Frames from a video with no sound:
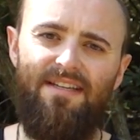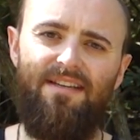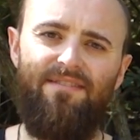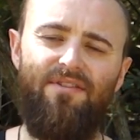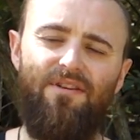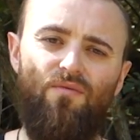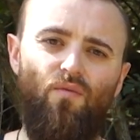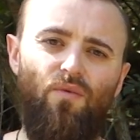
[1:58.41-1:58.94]

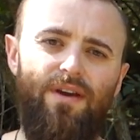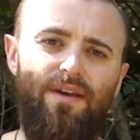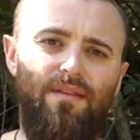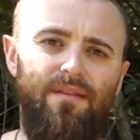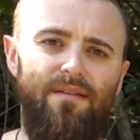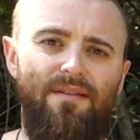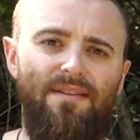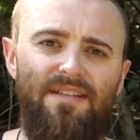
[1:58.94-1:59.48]
even
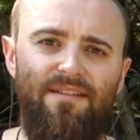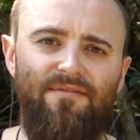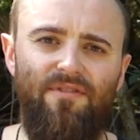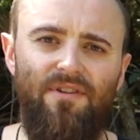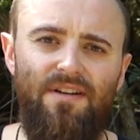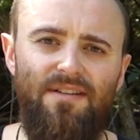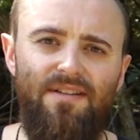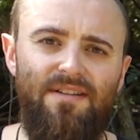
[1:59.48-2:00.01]
with
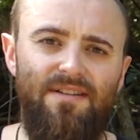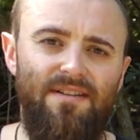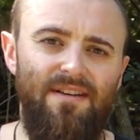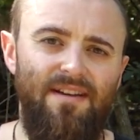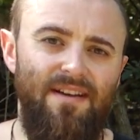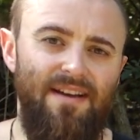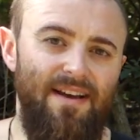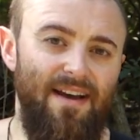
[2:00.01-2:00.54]
different
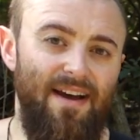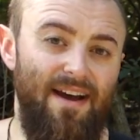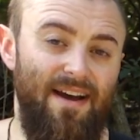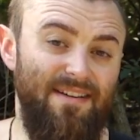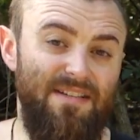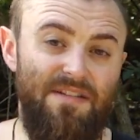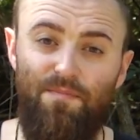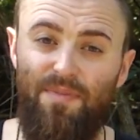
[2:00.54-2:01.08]

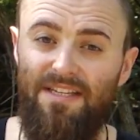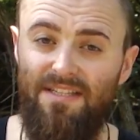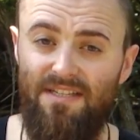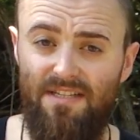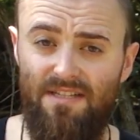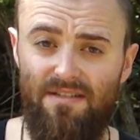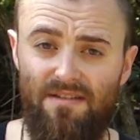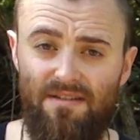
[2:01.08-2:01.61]

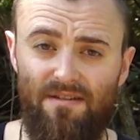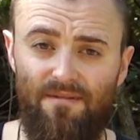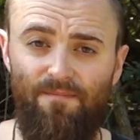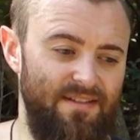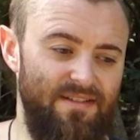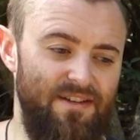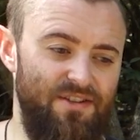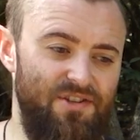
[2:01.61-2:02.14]
species,
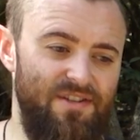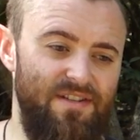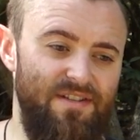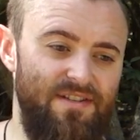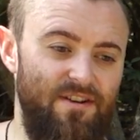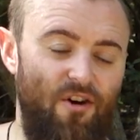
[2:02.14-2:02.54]
such as